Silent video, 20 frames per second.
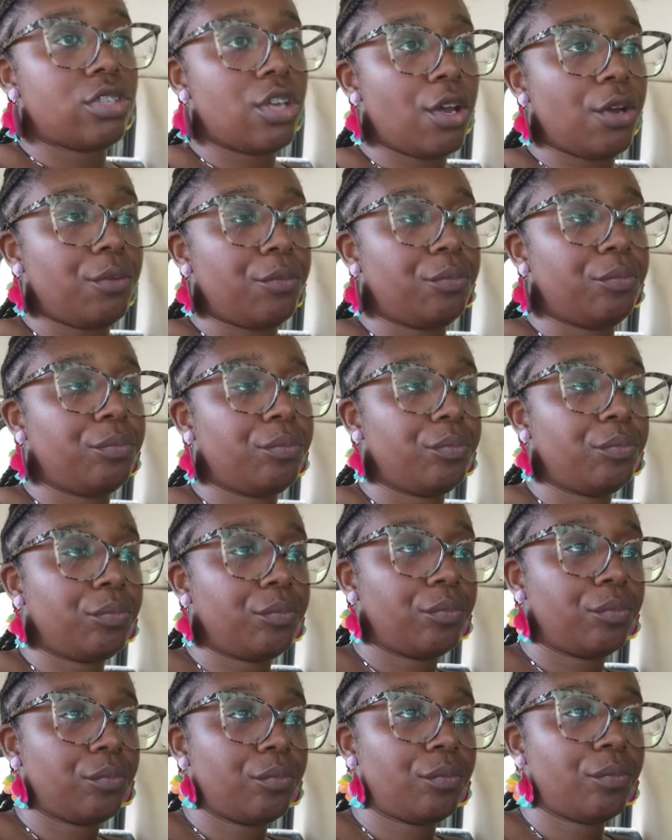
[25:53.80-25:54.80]
So
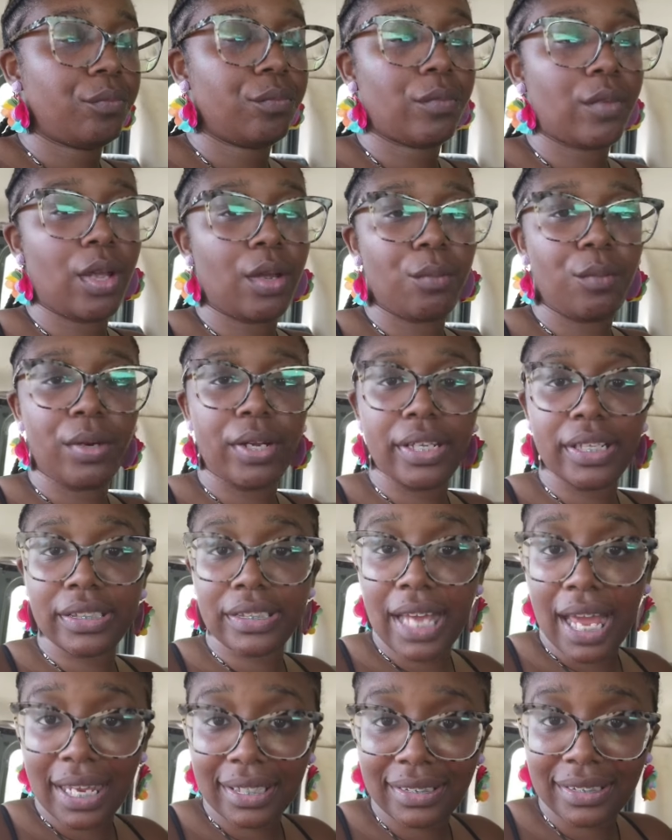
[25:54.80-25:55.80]
we're in
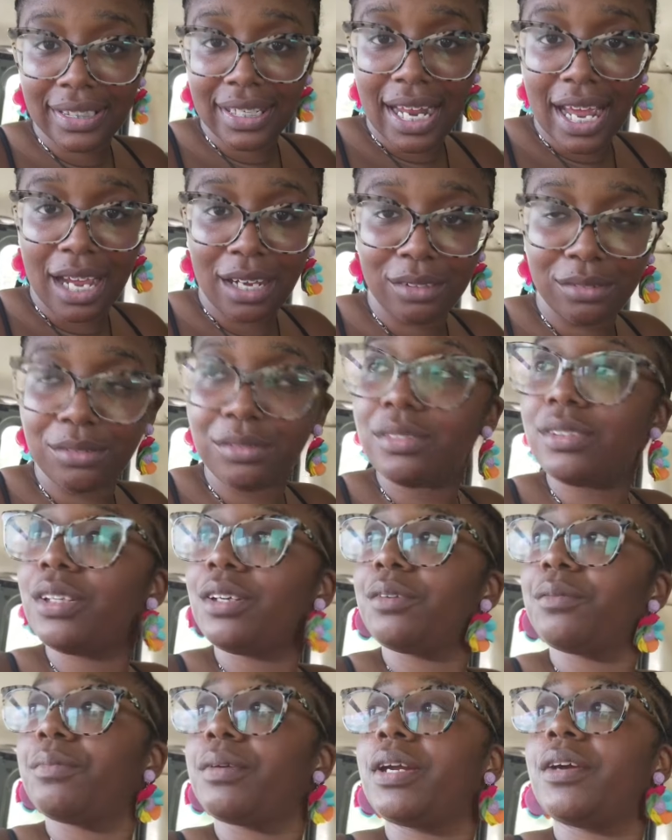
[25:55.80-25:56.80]
a taxi now.
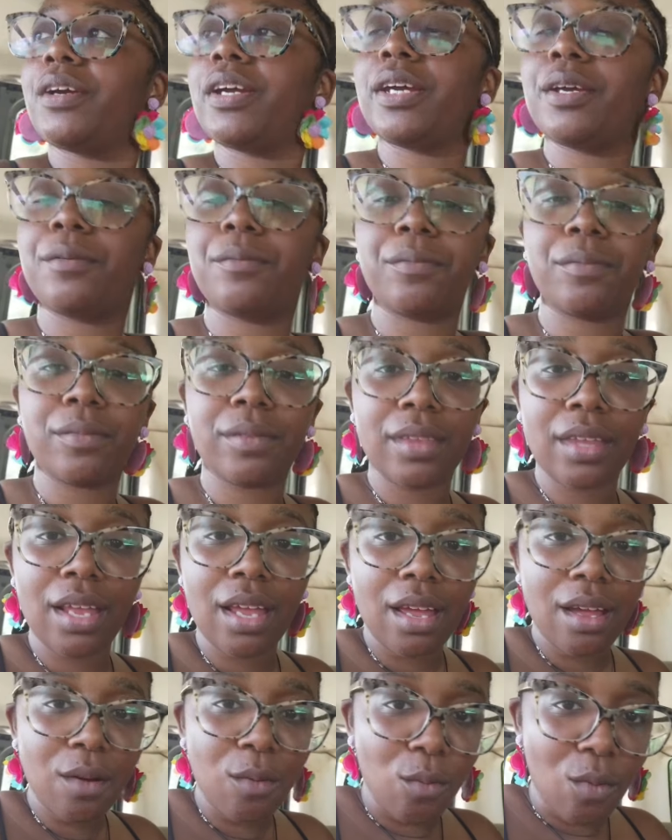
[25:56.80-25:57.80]
So period.
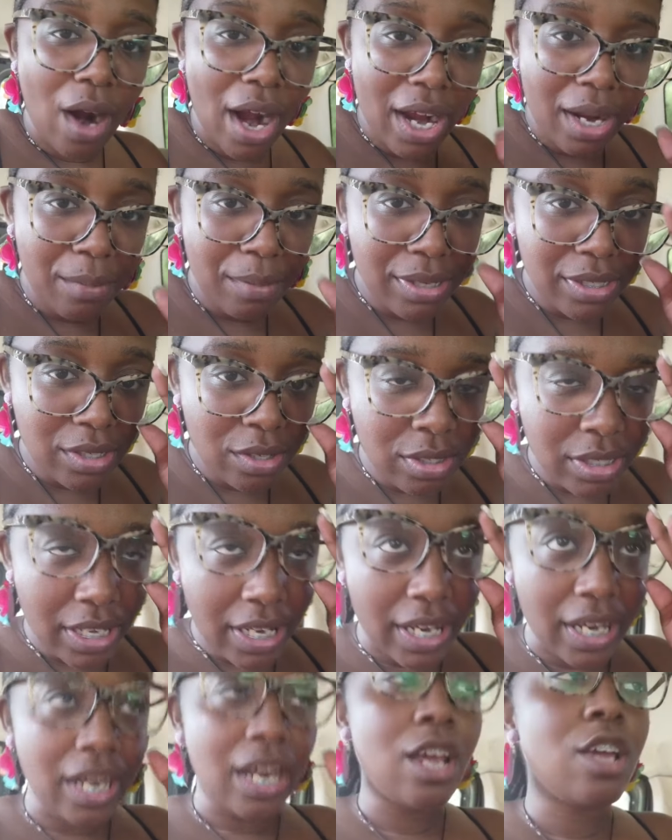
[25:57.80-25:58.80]
Why am I so
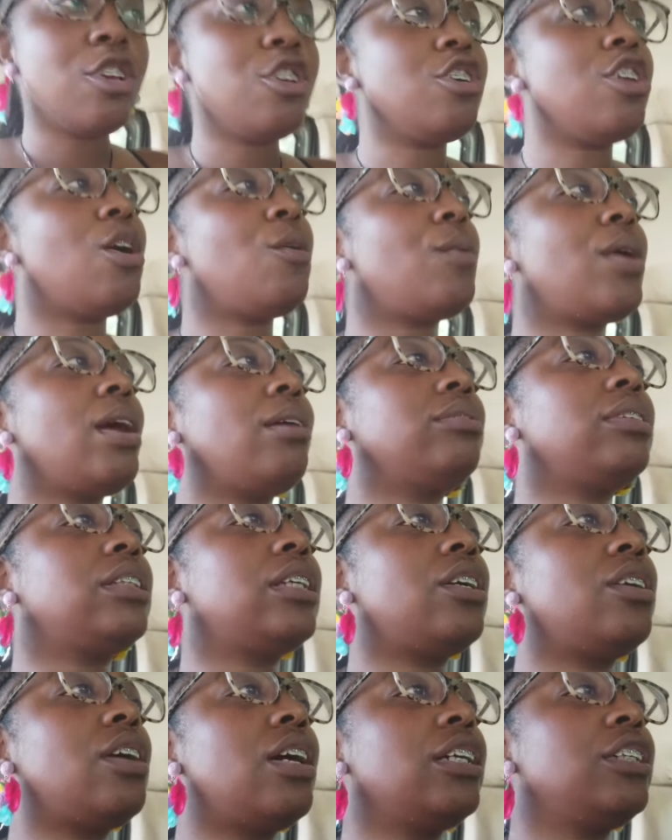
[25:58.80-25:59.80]
tan? You know, when I was
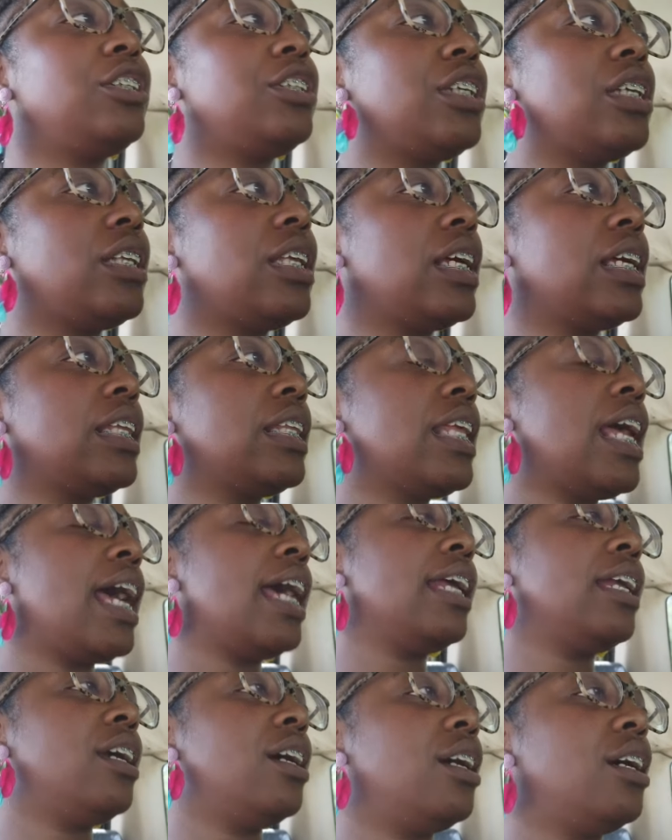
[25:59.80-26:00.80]
little, I used to think
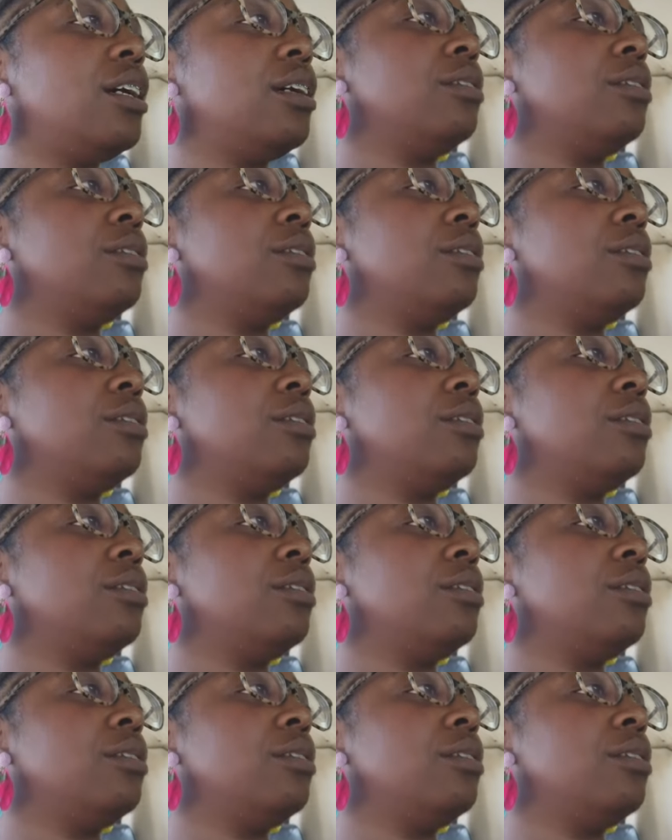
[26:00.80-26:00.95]
that